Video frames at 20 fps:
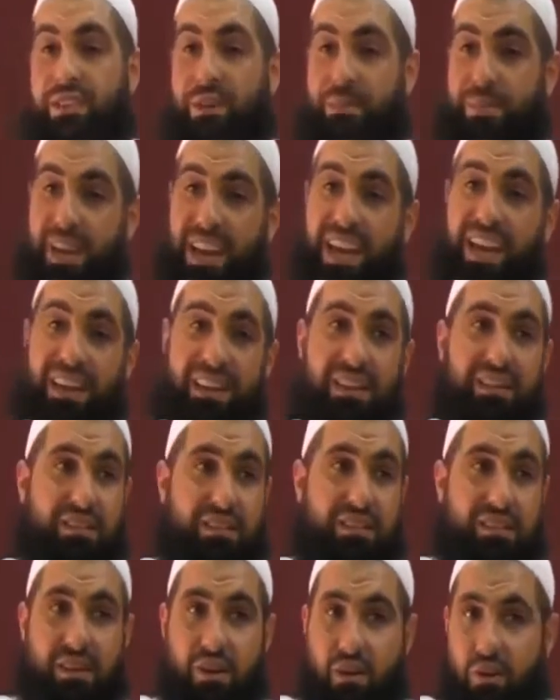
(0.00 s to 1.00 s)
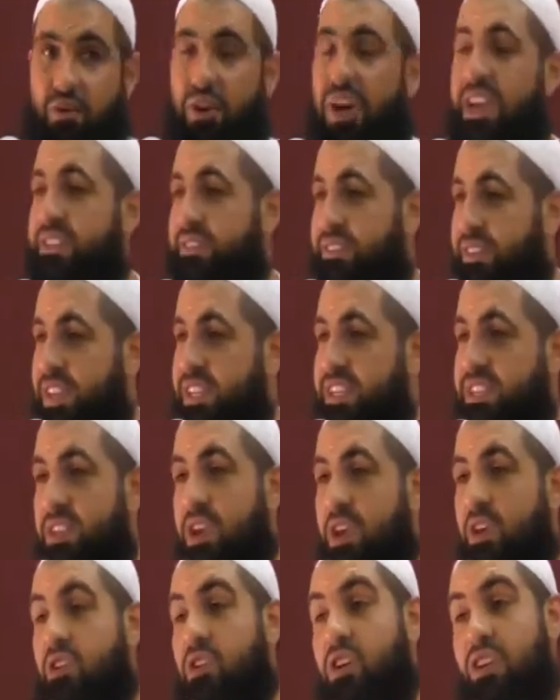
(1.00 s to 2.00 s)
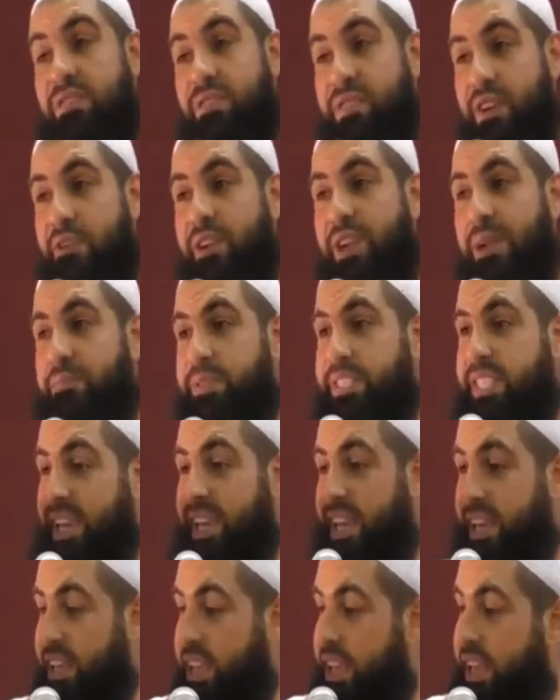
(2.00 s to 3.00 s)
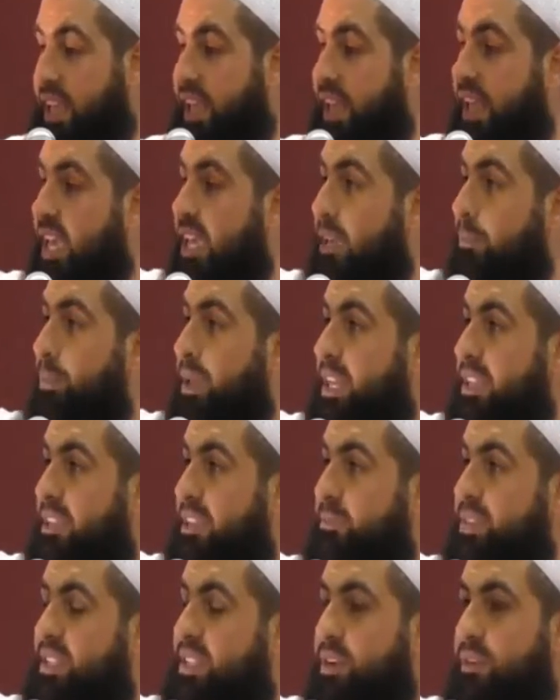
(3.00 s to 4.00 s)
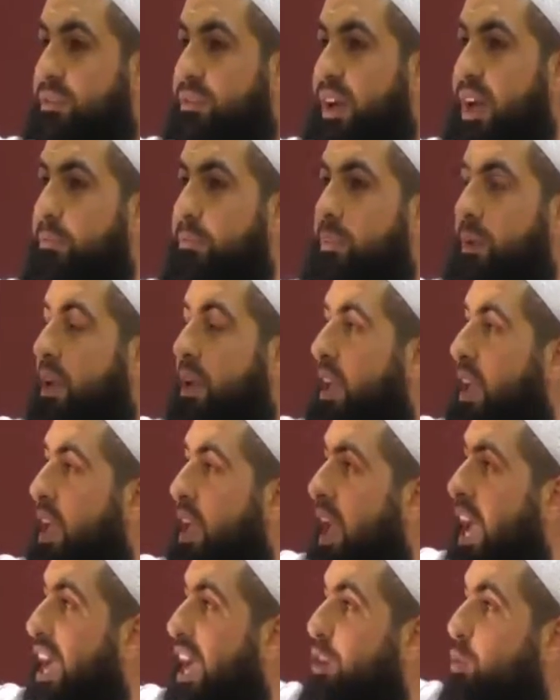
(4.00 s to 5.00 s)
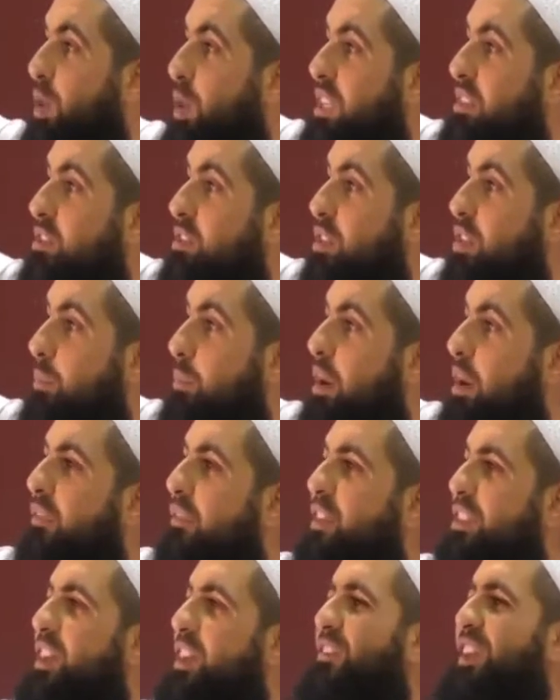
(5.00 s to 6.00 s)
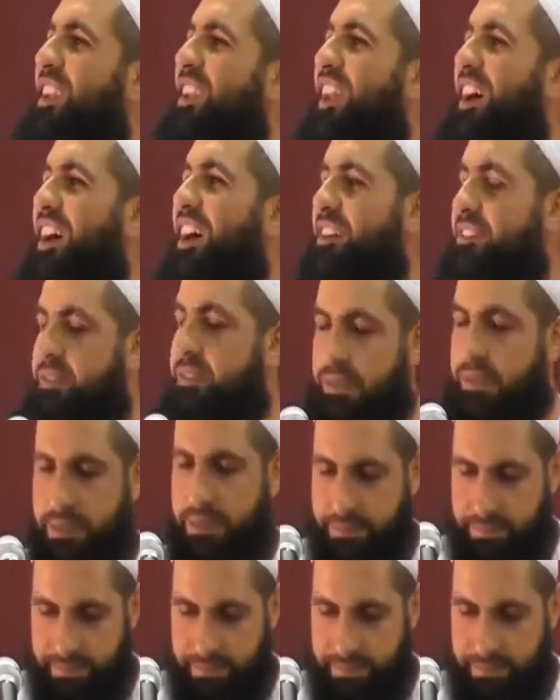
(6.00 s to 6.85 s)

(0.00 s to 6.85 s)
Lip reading: So Bilal, rightfully so, got very upset. He picked himself up and went to the Prophet of Allah.